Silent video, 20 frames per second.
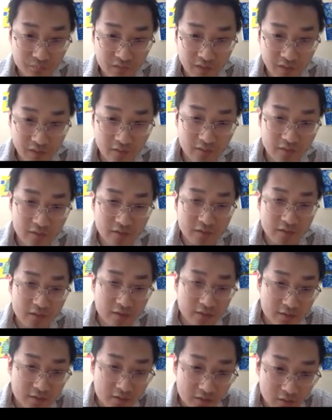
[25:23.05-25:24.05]
Yeah,
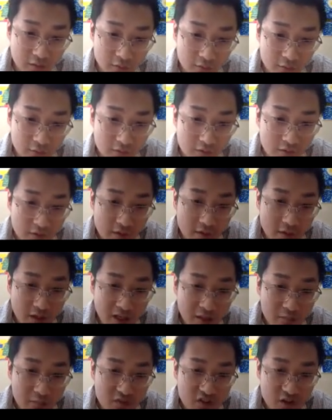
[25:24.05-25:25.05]
so
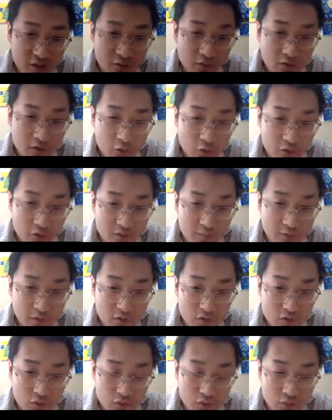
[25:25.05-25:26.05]
M0
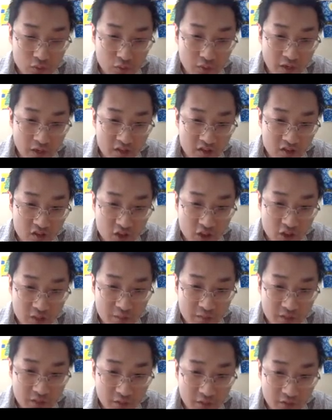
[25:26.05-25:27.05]
corresponds to
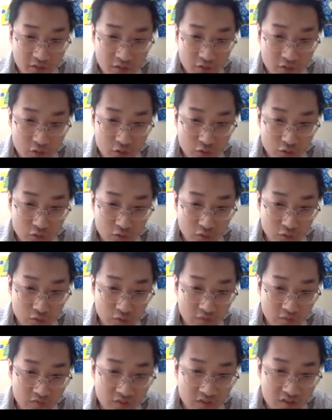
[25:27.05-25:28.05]
Sj belonging
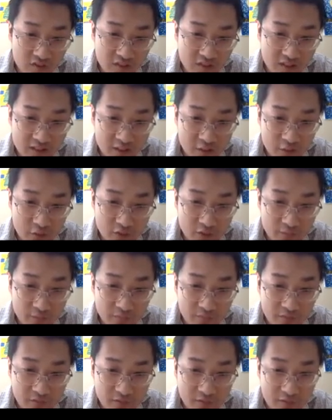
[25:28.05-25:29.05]
to this category.
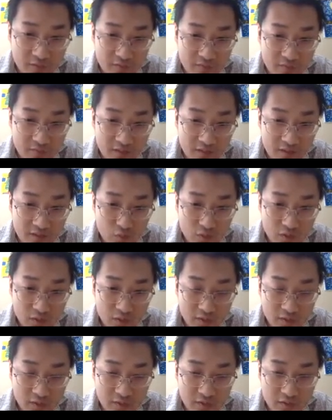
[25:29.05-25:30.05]
That's
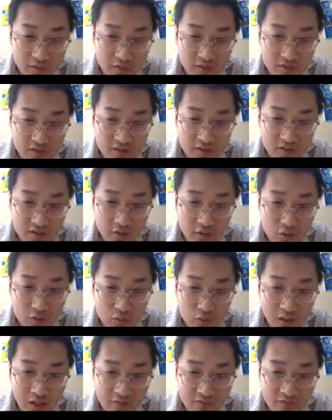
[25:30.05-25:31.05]
when it is close
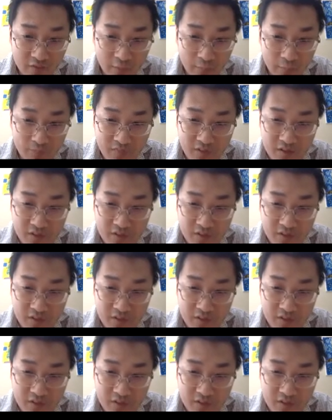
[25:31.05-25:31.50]
to alpha.